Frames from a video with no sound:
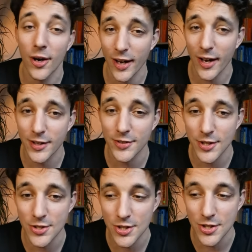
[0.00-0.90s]
oh, I can
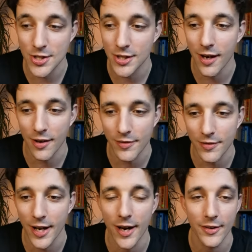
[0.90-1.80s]
teach this in half
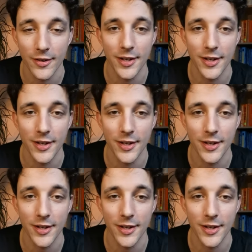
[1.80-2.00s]
an hour,